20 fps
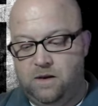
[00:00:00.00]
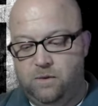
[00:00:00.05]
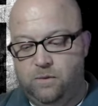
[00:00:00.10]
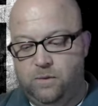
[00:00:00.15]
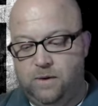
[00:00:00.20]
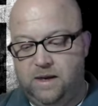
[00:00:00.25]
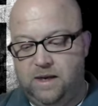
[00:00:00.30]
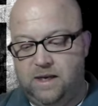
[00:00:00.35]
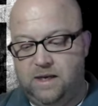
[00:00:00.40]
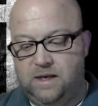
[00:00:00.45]

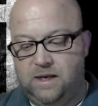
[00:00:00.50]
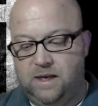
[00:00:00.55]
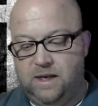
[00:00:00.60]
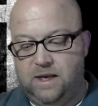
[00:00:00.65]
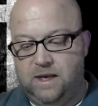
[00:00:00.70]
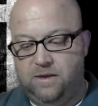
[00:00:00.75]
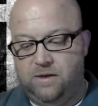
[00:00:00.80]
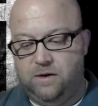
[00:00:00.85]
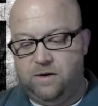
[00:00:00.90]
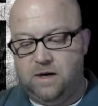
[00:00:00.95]
we get
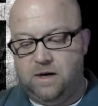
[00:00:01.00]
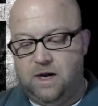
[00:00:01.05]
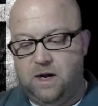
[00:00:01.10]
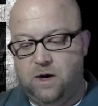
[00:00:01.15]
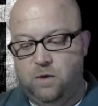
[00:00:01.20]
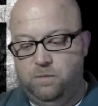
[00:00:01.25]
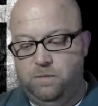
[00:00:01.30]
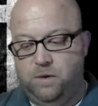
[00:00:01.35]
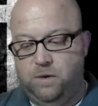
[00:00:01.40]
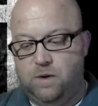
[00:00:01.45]
together. I
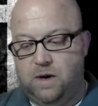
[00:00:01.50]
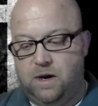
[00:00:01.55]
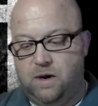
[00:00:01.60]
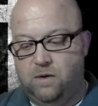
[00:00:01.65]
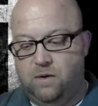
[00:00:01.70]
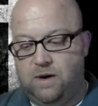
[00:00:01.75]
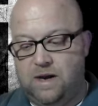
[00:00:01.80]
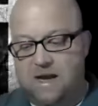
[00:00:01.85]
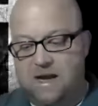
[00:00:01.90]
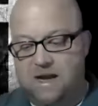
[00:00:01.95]
hope you
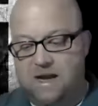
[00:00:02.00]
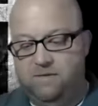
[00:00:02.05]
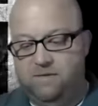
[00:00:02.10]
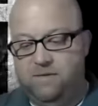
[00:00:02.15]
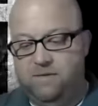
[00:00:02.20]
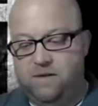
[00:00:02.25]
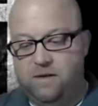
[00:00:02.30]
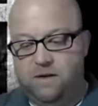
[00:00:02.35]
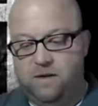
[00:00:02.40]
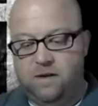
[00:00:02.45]
all have
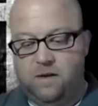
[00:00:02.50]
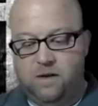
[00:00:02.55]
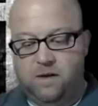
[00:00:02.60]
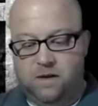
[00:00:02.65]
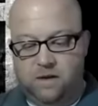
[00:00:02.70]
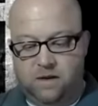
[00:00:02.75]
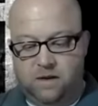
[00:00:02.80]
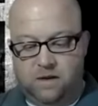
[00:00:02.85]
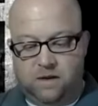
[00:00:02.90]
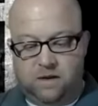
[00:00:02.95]

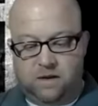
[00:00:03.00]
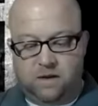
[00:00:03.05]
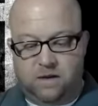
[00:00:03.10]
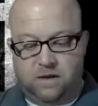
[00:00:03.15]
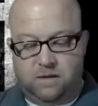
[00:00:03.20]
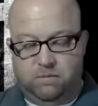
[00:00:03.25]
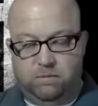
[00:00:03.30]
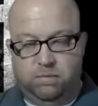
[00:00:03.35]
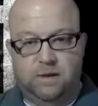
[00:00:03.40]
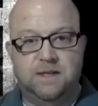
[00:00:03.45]

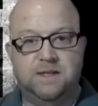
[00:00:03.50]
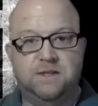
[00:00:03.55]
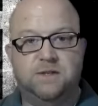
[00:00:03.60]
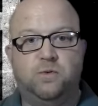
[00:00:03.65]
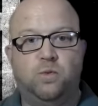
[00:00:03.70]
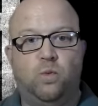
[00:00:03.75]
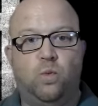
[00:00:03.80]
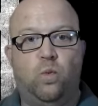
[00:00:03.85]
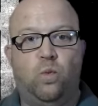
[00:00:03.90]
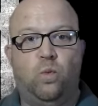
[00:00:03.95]
a
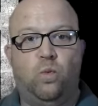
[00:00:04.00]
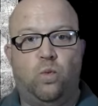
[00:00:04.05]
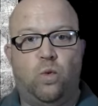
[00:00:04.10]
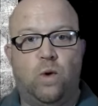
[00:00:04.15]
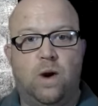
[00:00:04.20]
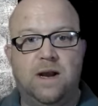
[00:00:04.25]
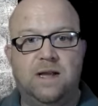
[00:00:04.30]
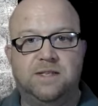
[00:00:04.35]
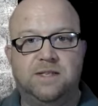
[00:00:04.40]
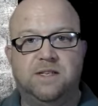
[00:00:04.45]
blessed
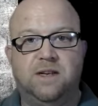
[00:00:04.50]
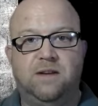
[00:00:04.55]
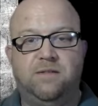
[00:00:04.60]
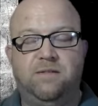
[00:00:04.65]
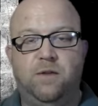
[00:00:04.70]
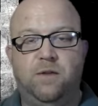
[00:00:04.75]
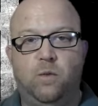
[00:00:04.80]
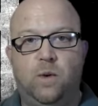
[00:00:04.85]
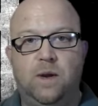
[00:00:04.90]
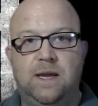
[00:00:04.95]
rest
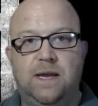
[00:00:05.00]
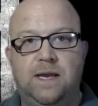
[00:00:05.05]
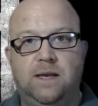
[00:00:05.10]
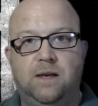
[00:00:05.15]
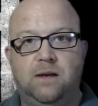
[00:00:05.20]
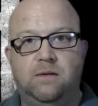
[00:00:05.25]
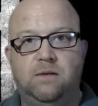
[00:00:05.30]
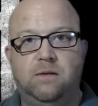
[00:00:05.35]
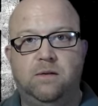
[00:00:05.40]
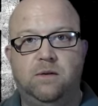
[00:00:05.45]
of the week.
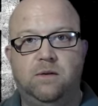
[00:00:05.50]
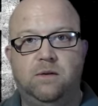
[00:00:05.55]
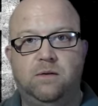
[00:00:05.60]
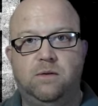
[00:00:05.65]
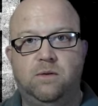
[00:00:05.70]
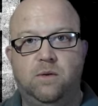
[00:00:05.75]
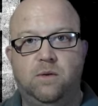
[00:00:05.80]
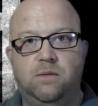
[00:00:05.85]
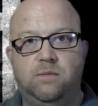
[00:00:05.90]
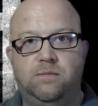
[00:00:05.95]

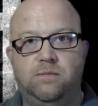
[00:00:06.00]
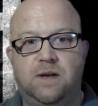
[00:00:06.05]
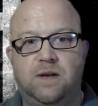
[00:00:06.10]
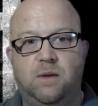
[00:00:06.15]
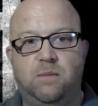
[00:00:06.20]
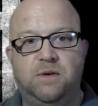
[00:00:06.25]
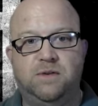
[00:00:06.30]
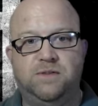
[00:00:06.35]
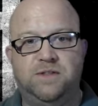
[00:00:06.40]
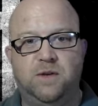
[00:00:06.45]
I
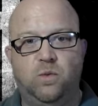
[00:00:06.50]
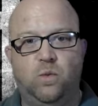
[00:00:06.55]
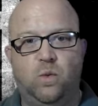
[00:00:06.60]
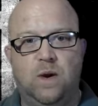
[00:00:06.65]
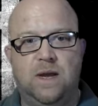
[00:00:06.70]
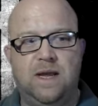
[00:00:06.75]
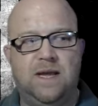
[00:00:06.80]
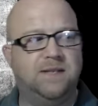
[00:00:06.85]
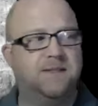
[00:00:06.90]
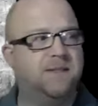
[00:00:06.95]
almost said
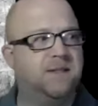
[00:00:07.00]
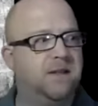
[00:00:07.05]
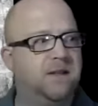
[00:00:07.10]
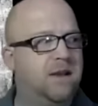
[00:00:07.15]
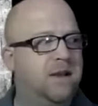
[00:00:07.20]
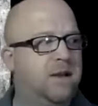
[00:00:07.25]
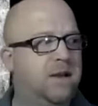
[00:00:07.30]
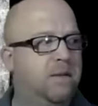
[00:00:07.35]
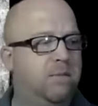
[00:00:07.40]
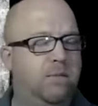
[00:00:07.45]
west.
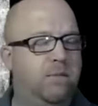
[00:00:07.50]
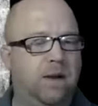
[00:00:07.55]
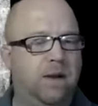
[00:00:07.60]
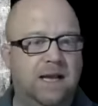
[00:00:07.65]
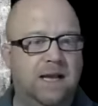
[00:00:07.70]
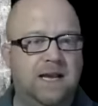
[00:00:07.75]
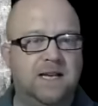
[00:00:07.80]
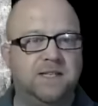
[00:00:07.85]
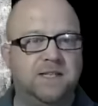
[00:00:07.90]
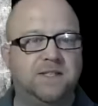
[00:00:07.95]

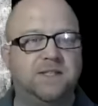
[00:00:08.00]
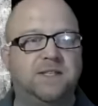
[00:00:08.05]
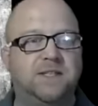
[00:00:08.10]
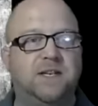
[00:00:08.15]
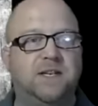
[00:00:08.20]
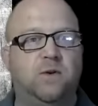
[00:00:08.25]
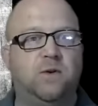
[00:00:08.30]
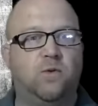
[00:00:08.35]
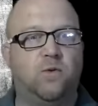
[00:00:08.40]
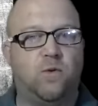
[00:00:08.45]

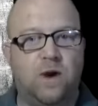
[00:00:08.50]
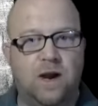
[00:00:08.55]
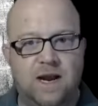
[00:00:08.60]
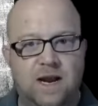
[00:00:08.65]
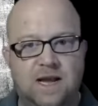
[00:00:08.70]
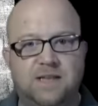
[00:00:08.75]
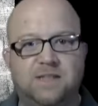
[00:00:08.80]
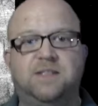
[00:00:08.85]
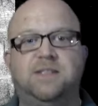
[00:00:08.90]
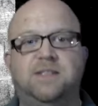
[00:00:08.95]
Blessed
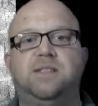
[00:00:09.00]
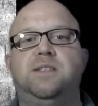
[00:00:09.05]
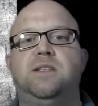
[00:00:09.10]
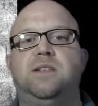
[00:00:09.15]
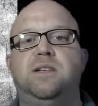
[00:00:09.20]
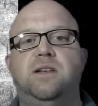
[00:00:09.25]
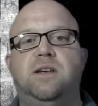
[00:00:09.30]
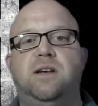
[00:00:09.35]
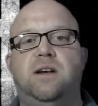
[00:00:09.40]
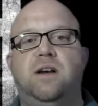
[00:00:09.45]
rest
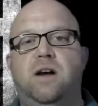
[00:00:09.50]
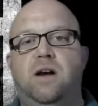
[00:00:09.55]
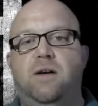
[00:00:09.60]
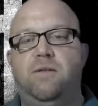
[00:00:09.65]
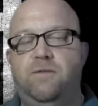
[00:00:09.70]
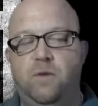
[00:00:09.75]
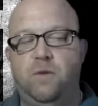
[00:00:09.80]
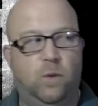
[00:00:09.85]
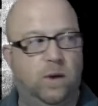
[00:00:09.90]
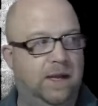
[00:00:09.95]

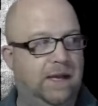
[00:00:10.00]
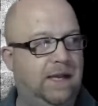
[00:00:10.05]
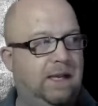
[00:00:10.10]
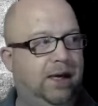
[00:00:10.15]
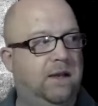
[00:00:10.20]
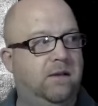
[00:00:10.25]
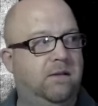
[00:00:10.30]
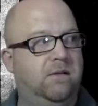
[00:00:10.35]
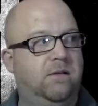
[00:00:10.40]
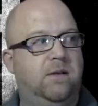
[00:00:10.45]
of the week.
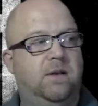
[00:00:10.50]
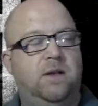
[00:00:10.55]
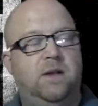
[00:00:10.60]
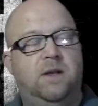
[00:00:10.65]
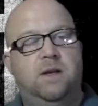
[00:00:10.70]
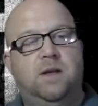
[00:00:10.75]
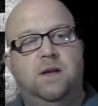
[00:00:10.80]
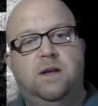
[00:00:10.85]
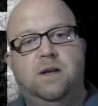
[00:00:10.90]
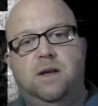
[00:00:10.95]

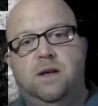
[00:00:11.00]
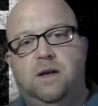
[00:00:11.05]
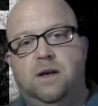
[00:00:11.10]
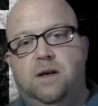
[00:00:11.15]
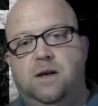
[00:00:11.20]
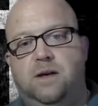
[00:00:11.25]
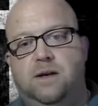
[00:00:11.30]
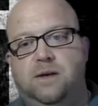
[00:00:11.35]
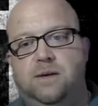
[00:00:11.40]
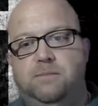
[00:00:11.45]

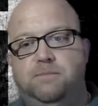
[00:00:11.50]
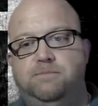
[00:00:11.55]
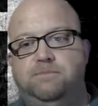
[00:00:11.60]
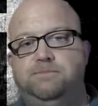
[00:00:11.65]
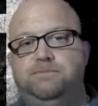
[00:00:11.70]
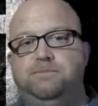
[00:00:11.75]
Have